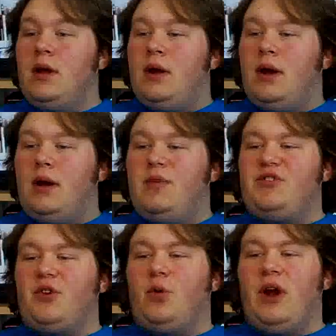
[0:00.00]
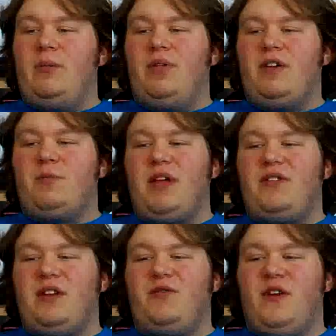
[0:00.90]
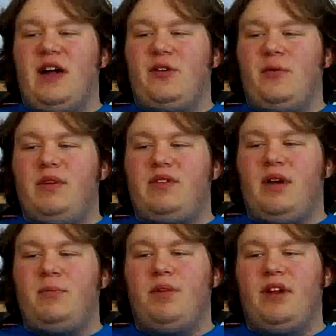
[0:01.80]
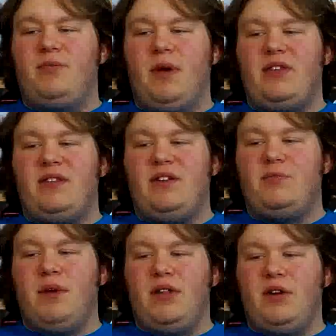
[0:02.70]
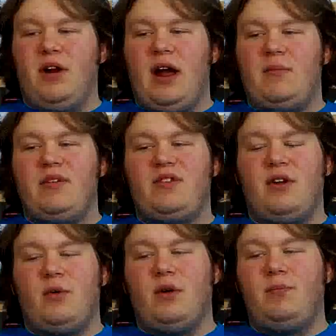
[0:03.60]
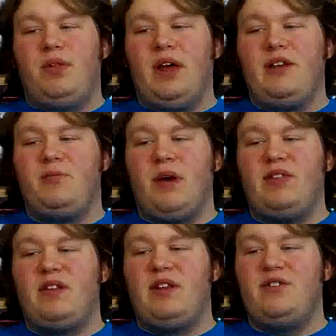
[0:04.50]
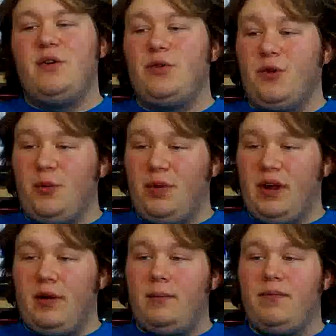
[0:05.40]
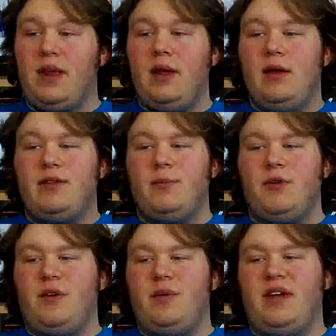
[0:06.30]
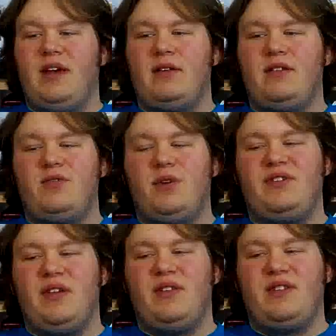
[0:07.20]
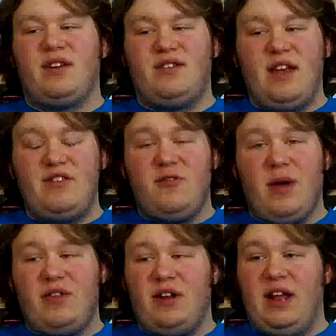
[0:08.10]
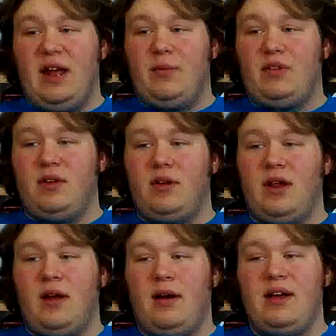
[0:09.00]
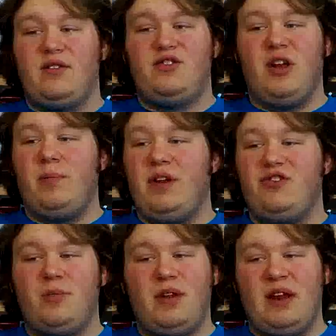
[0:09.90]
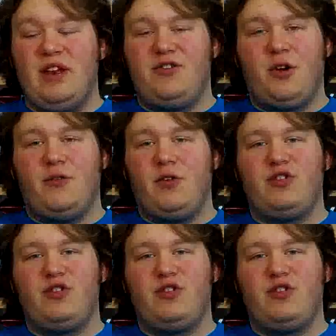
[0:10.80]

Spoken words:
Mr. Quaid plays Bethany's father, Miss Hunt plays Bethany's mother, and Miss Underwood plays Bethany's youth group leader. The movie begins as we see the success of Bethany Hamilton as a championship teenage surfer.